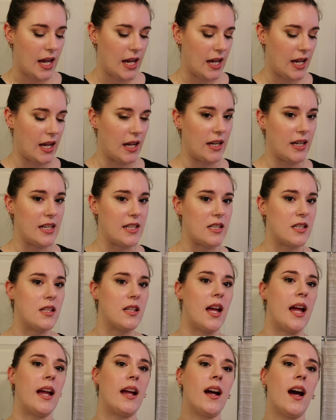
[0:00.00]
and it's
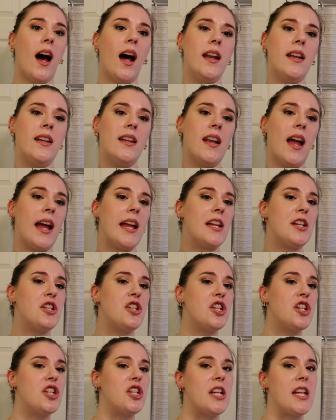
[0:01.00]
like a nice
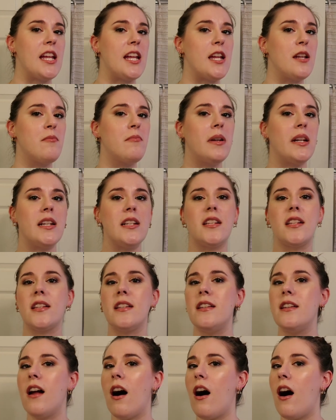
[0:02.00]
sheen but it's
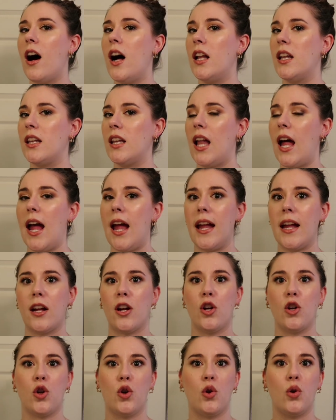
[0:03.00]
not
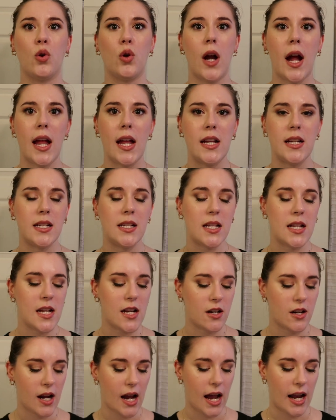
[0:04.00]
like
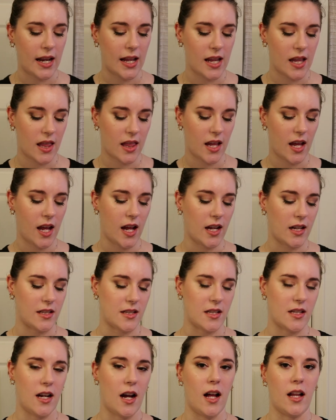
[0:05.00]
crazy or anything
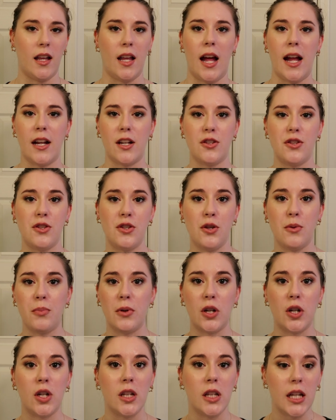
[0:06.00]
it's not like
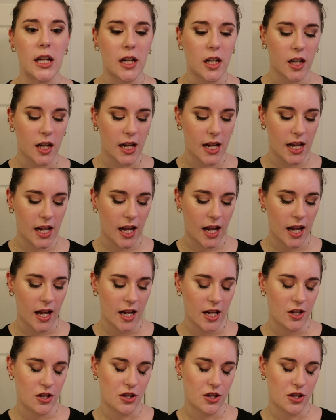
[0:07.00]
super glittery